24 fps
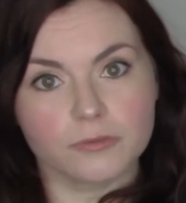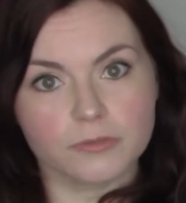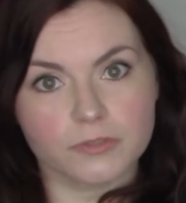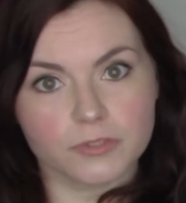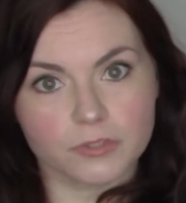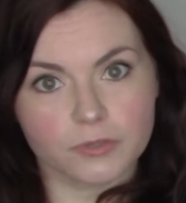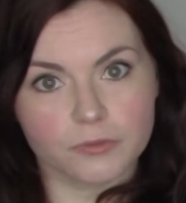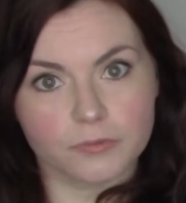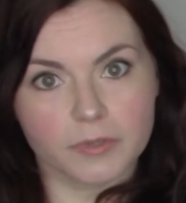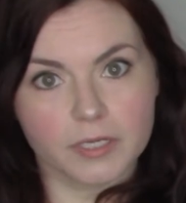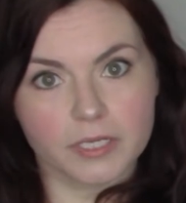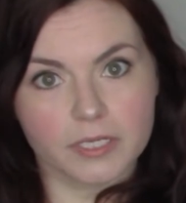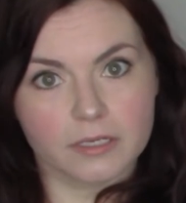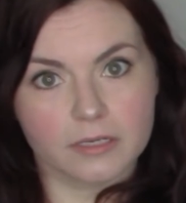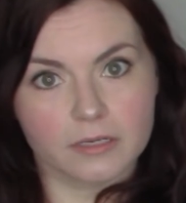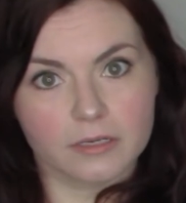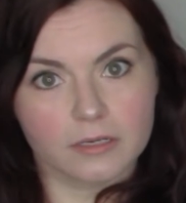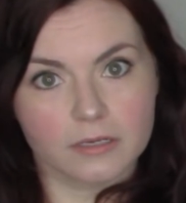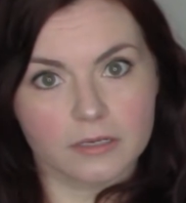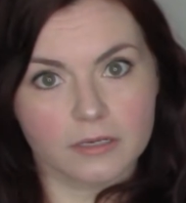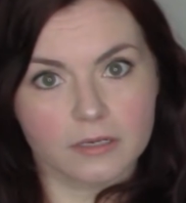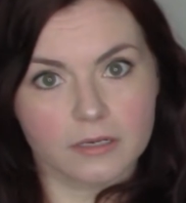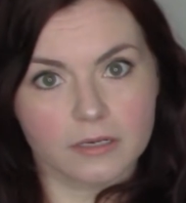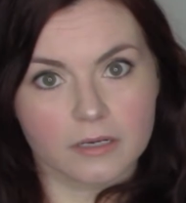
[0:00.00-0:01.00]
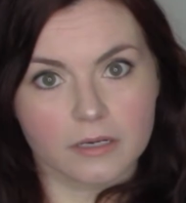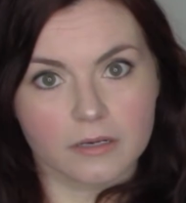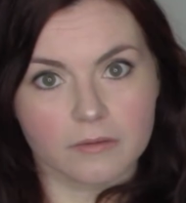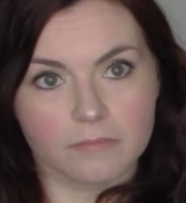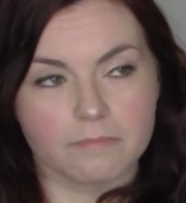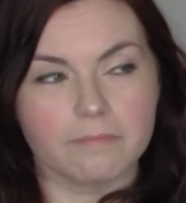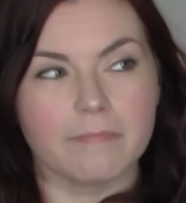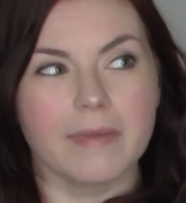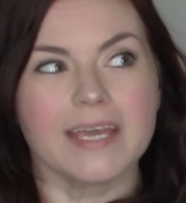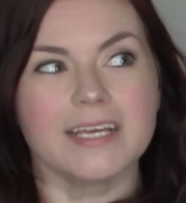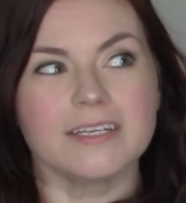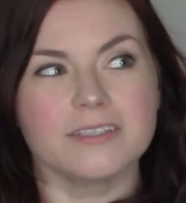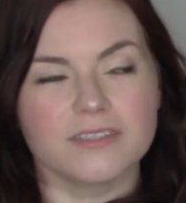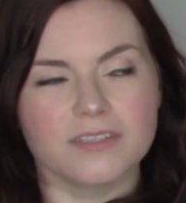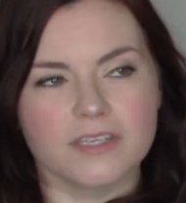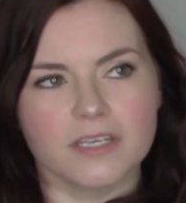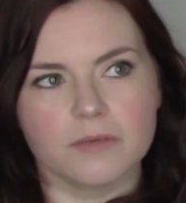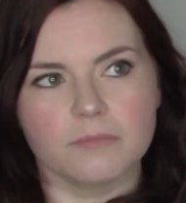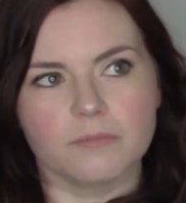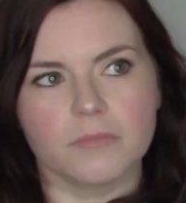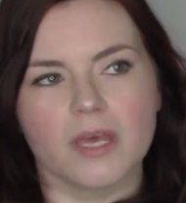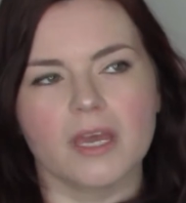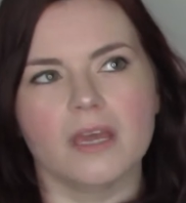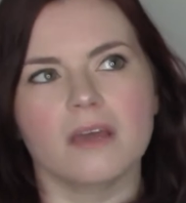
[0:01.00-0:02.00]
to it may
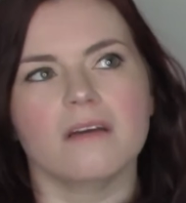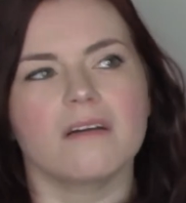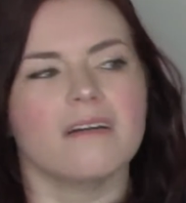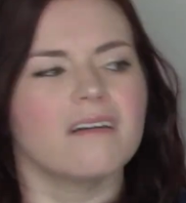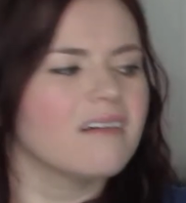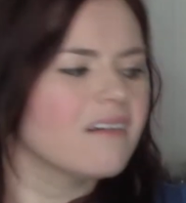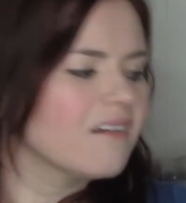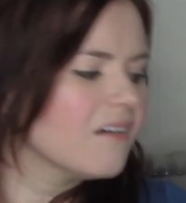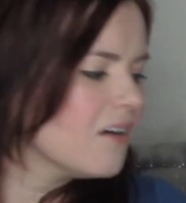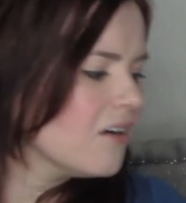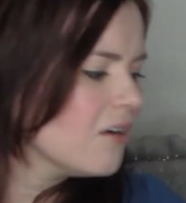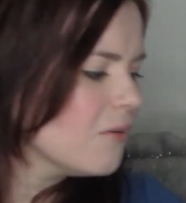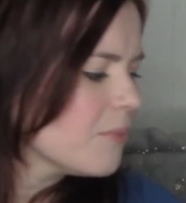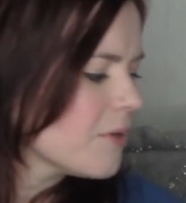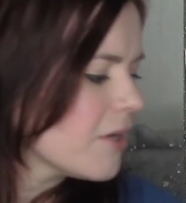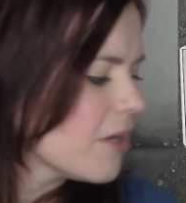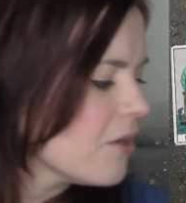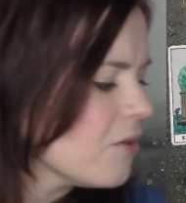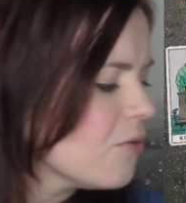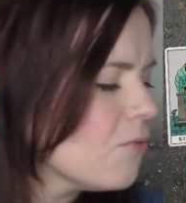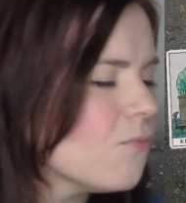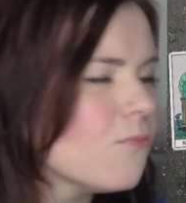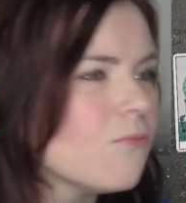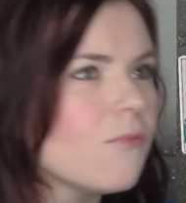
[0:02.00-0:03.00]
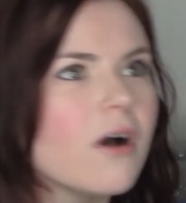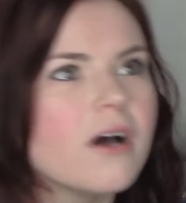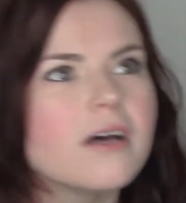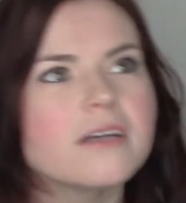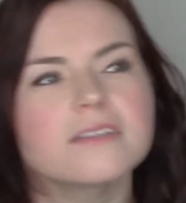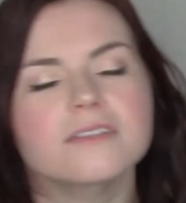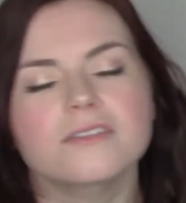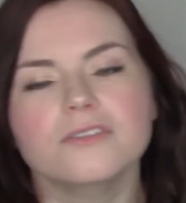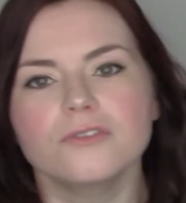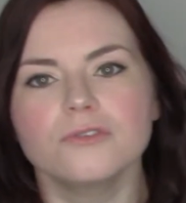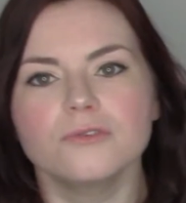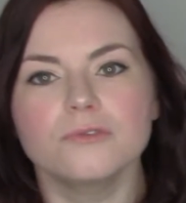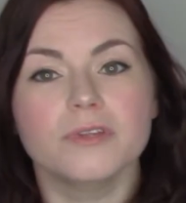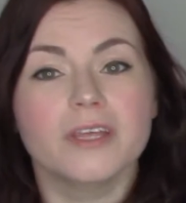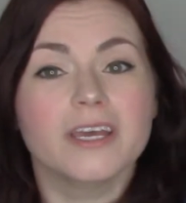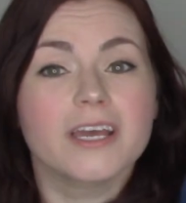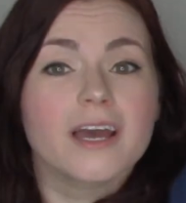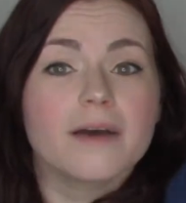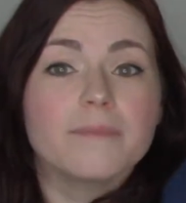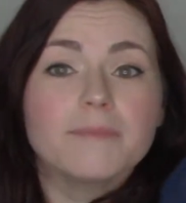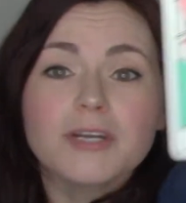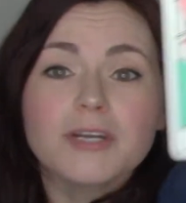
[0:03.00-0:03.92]
seem like, oh, but I don't want to. Like, I'm an